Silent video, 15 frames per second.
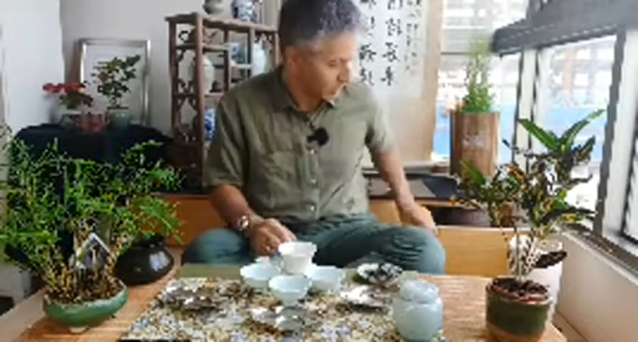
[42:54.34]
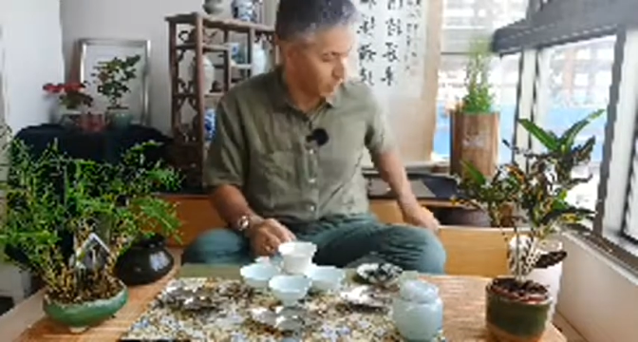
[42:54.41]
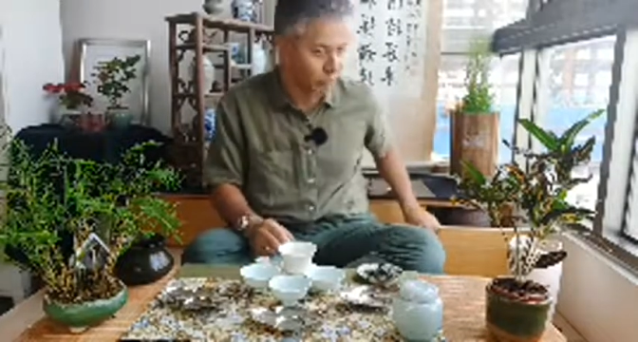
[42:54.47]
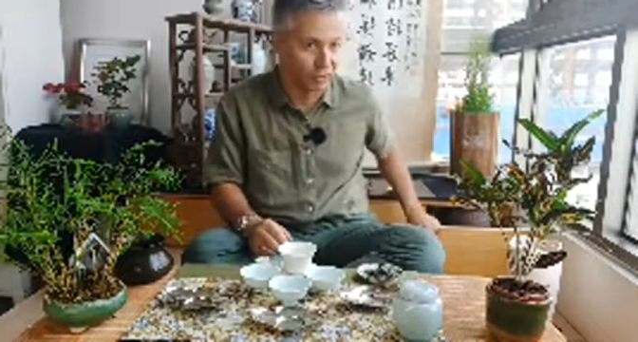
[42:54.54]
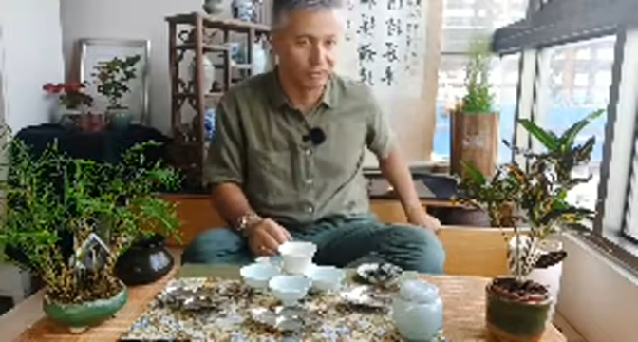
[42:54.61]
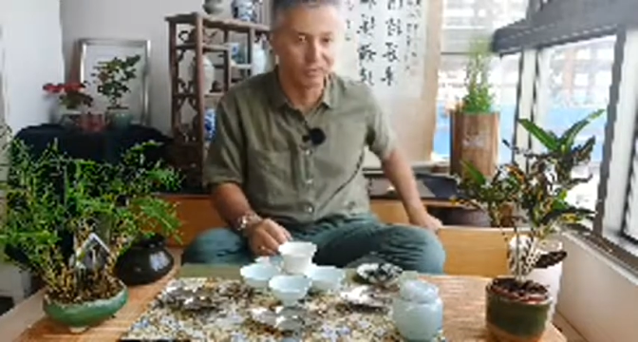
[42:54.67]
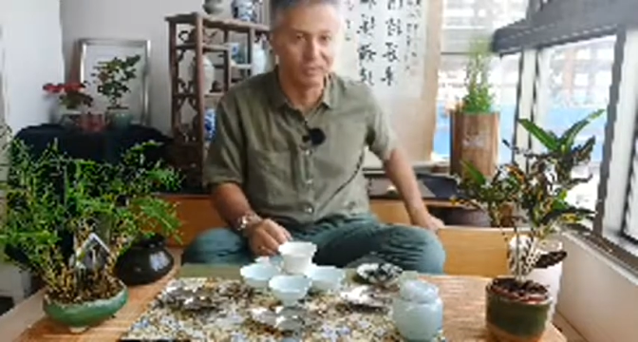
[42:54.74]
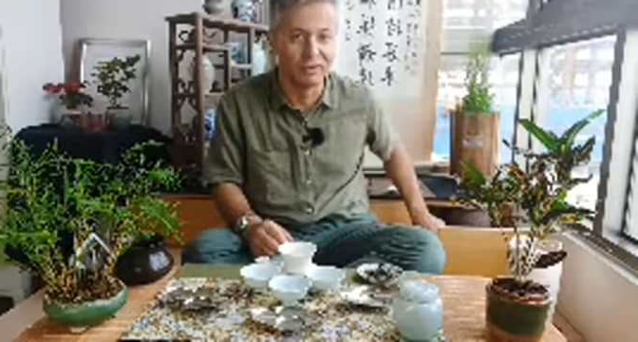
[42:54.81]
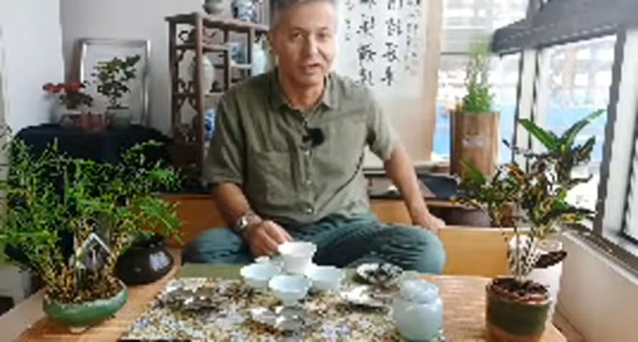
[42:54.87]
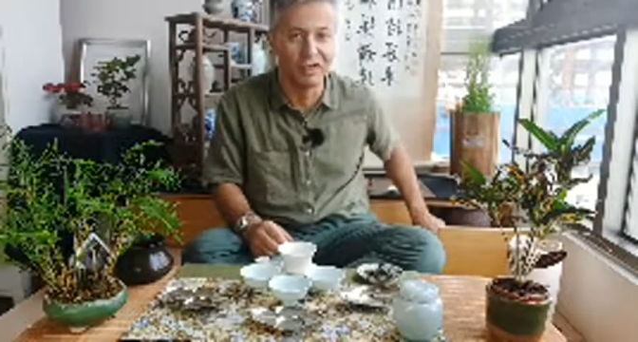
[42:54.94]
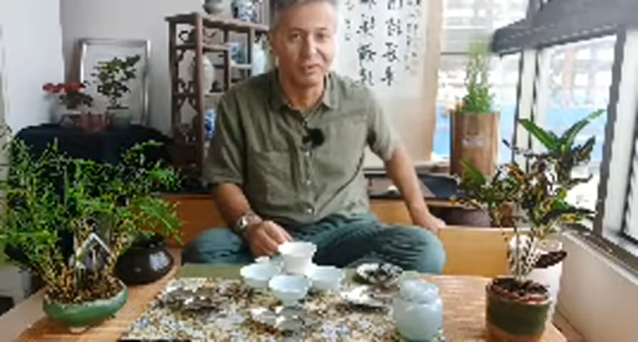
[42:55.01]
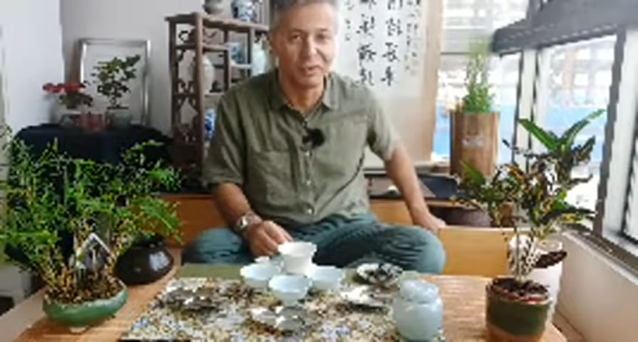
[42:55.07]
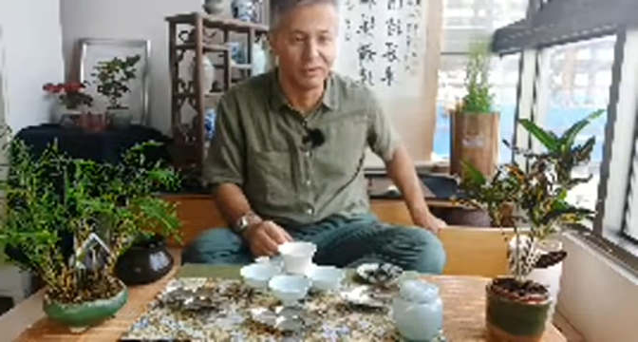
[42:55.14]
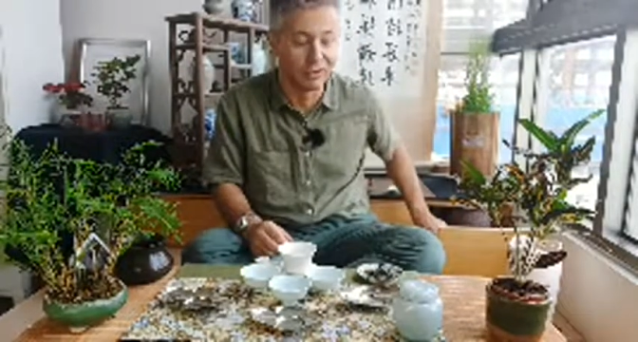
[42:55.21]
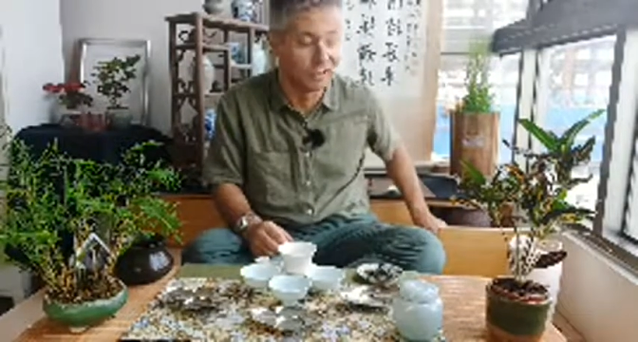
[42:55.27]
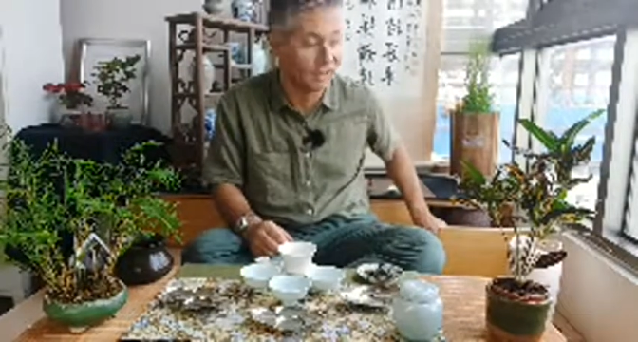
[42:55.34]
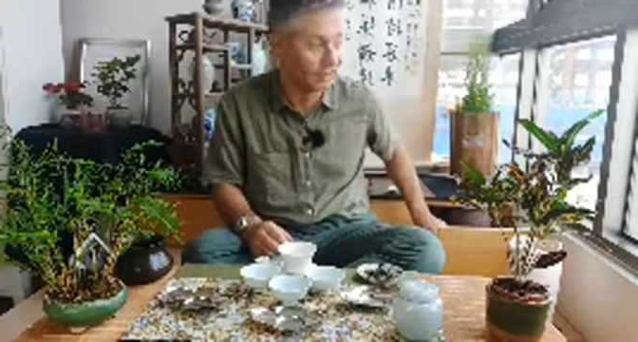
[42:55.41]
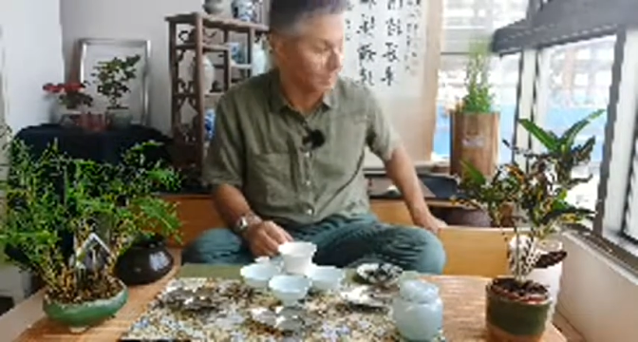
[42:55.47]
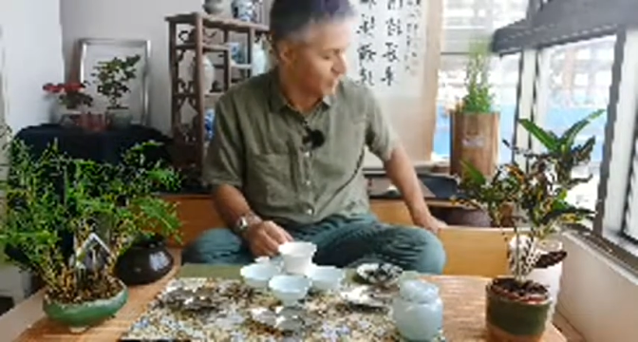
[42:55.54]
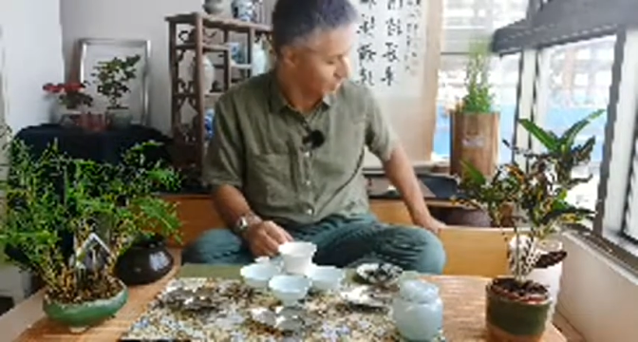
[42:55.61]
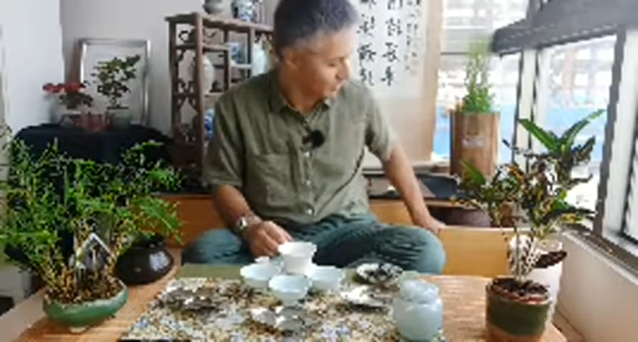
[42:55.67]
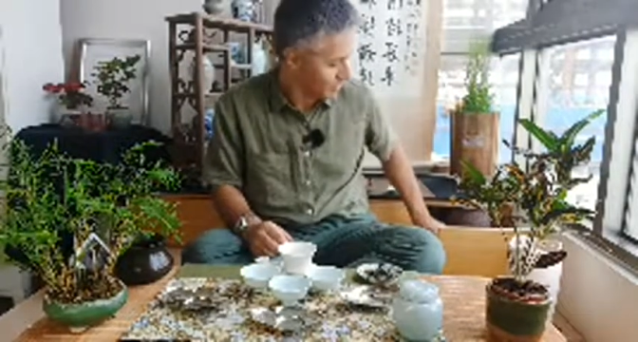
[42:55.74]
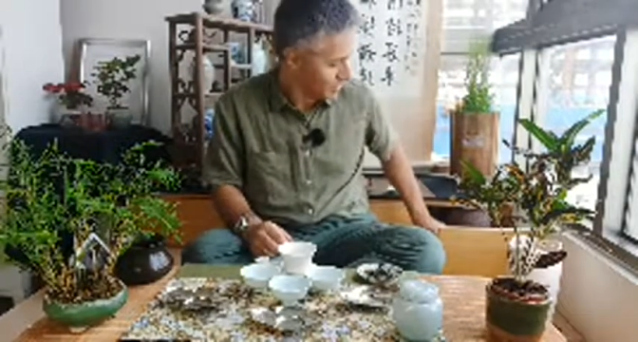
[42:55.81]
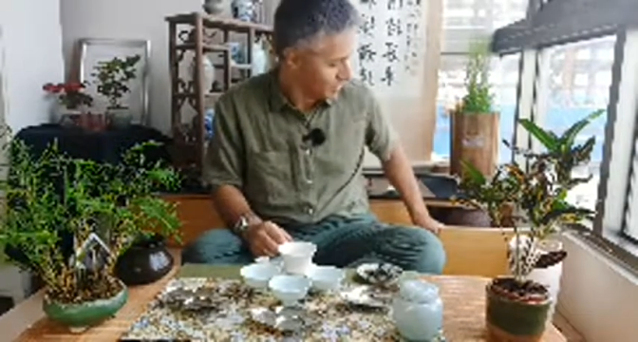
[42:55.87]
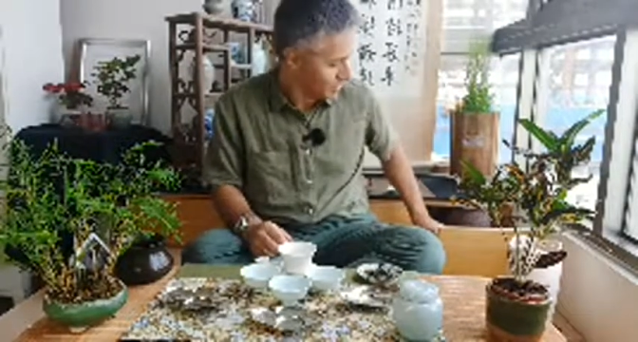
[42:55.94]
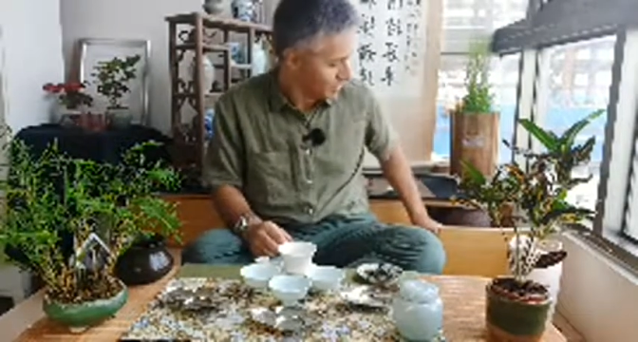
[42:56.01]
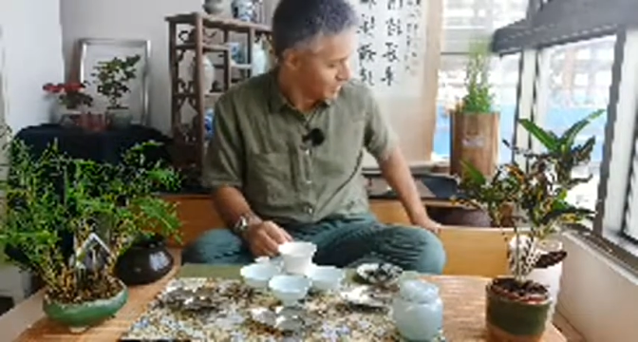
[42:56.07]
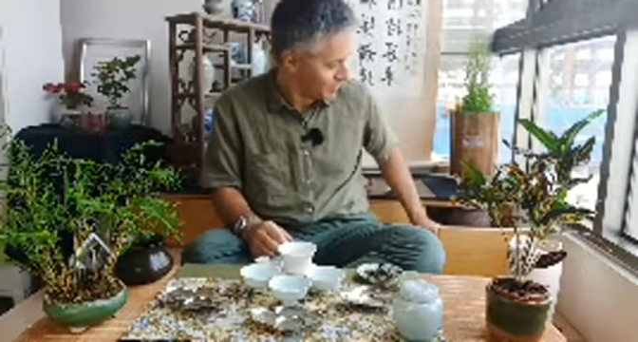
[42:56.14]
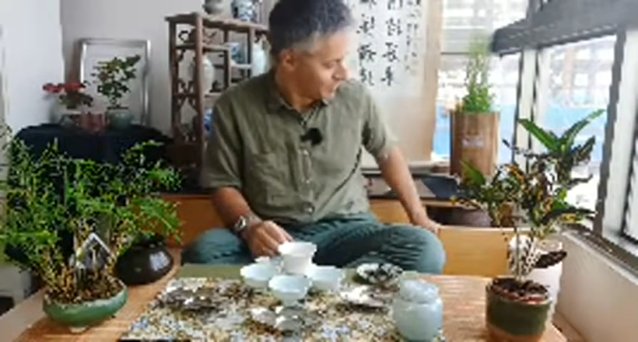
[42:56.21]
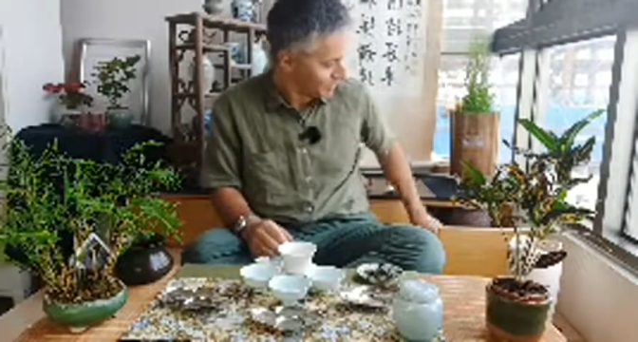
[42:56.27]
costs an arm and a leg.
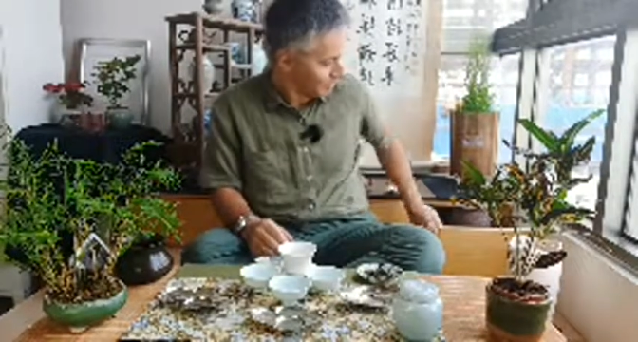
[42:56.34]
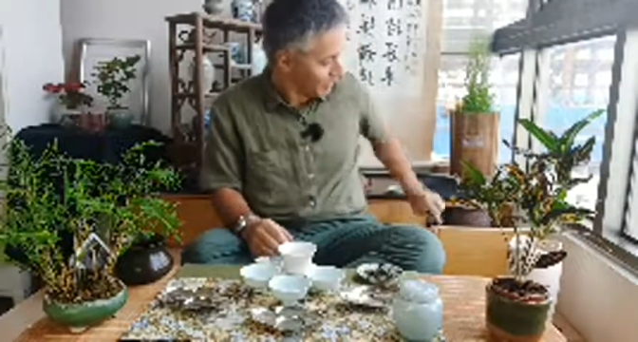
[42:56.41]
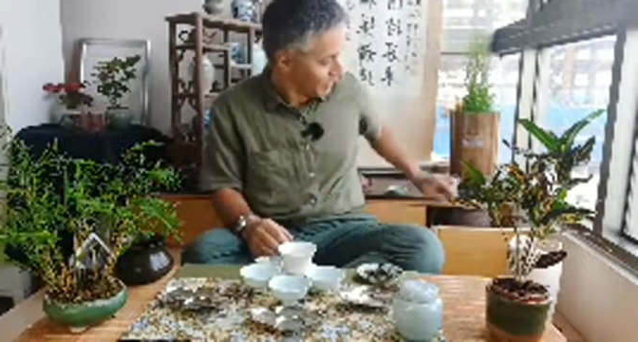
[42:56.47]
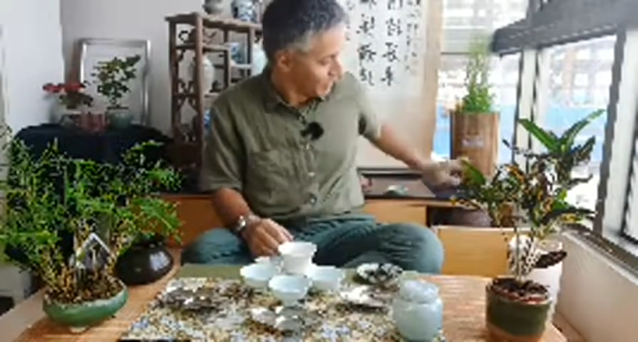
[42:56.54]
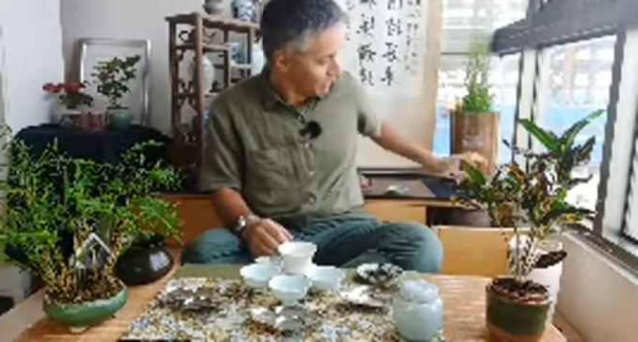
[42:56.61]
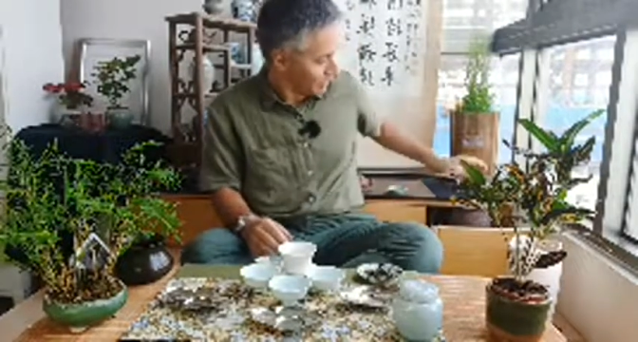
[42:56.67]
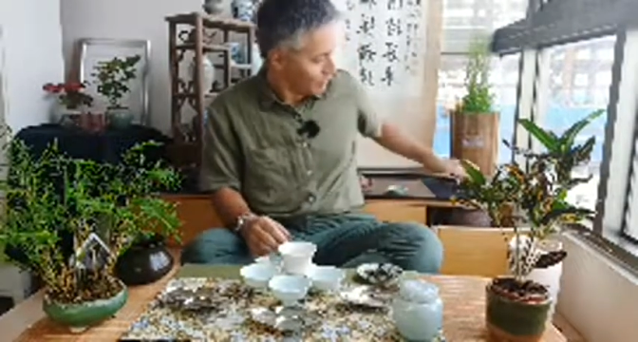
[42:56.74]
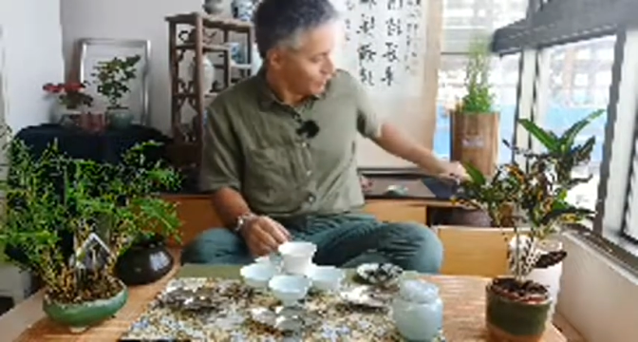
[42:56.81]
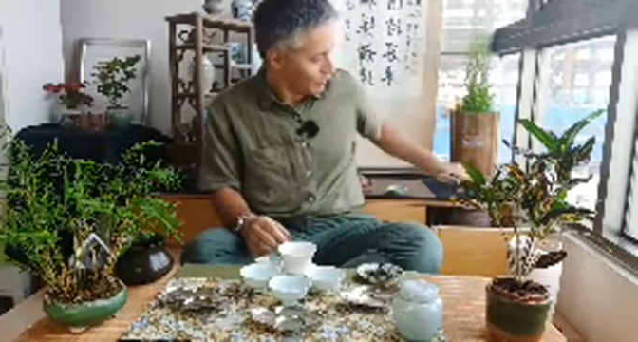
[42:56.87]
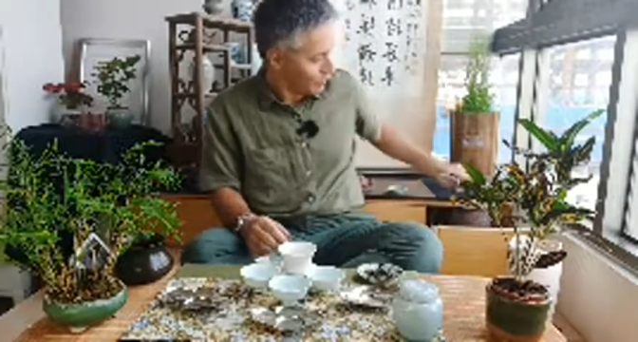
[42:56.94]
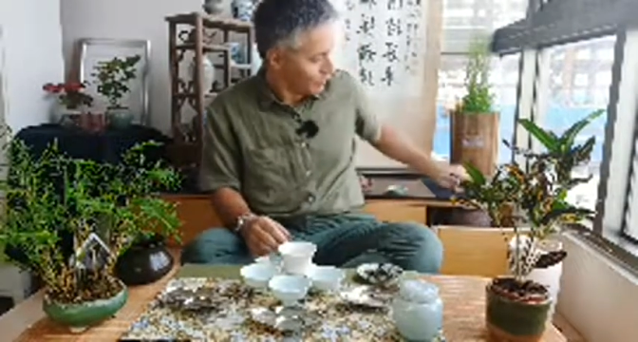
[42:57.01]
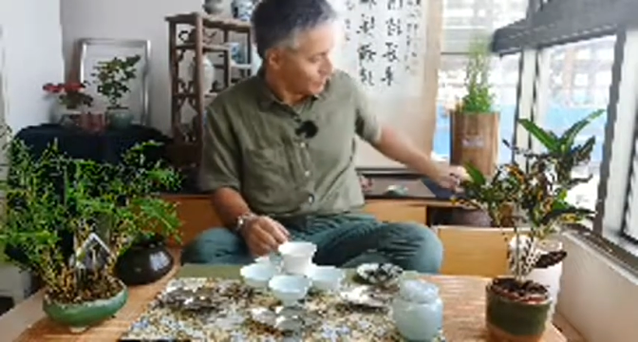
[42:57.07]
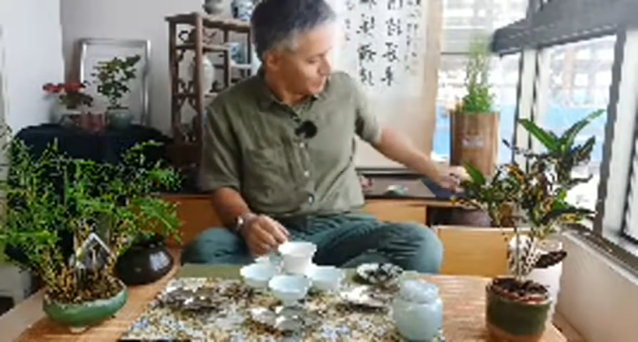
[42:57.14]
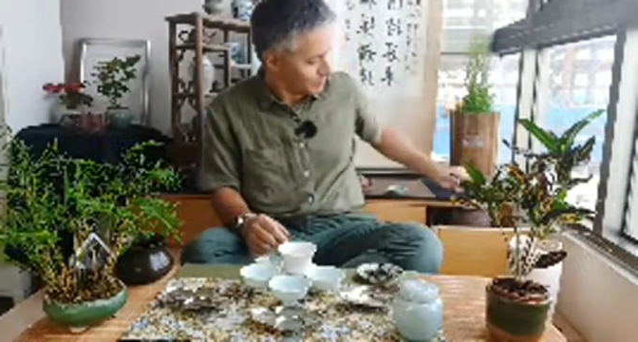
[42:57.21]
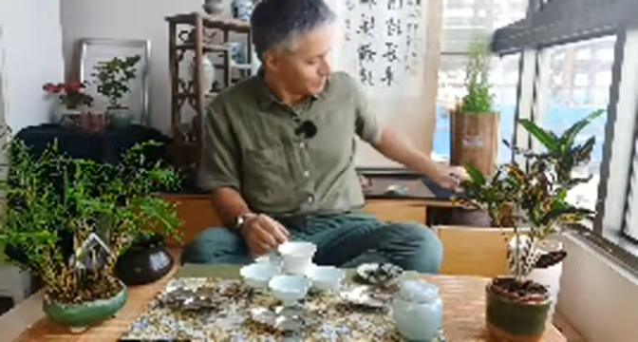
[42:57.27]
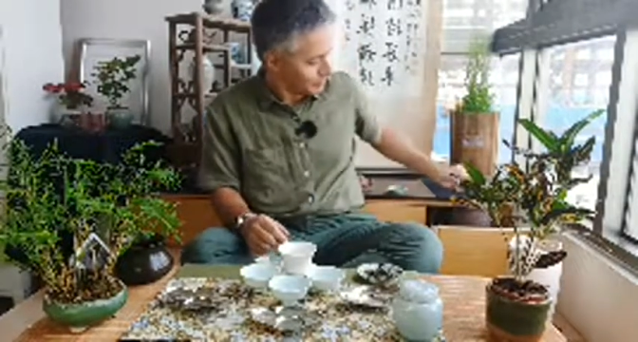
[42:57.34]
So